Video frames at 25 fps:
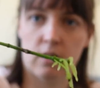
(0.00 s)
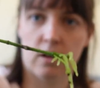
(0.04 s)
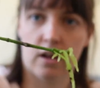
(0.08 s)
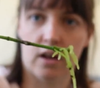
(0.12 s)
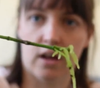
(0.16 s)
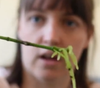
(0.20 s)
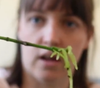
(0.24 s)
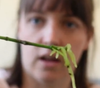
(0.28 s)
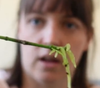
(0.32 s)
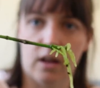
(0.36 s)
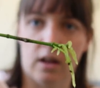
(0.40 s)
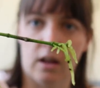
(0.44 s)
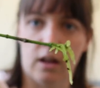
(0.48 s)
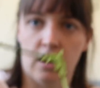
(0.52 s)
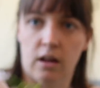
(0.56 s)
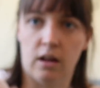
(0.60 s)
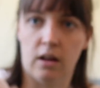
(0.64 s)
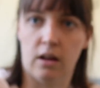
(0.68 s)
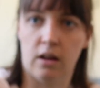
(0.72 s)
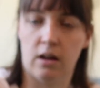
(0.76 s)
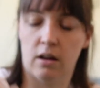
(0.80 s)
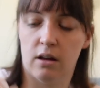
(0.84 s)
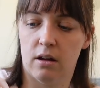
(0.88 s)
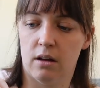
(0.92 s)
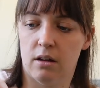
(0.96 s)
a
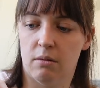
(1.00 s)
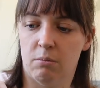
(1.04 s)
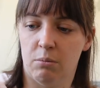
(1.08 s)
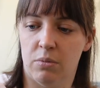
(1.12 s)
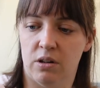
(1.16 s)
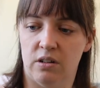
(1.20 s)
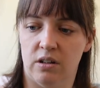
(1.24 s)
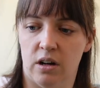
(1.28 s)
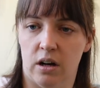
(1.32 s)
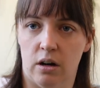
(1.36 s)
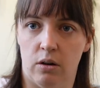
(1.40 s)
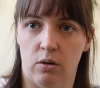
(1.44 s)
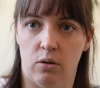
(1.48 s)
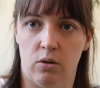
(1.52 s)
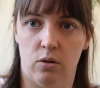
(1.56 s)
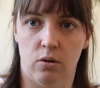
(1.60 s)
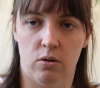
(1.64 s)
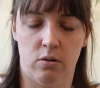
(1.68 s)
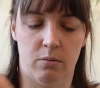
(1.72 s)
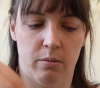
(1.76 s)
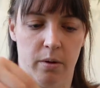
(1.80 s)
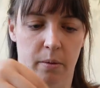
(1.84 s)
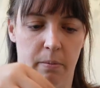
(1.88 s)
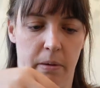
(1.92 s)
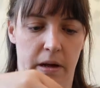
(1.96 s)

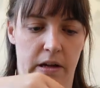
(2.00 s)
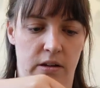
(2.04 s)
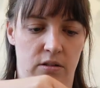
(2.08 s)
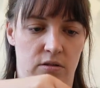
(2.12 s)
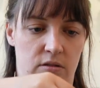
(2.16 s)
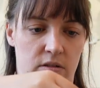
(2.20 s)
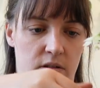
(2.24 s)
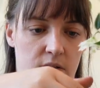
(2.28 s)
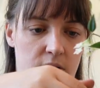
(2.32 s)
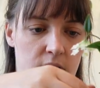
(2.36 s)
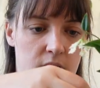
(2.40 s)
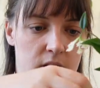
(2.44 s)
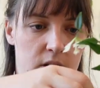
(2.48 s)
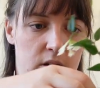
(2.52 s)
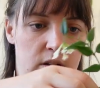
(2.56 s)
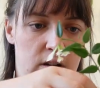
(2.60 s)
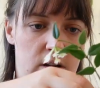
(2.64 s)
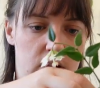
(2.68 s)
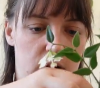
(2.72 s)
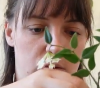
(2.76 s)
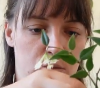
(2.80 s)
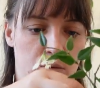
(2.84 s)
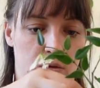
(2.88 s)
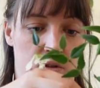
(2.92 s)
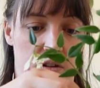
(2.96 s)
peduncle. My battery's gonna
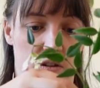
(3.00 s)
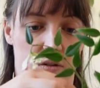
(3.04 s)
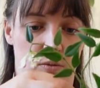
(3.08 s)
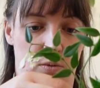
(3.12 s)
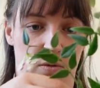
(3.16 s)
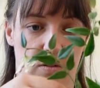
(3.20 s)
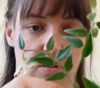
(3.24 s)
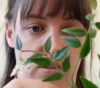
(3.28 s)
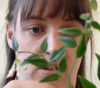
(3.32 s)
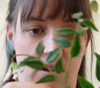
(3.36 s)
die. Oh, this one's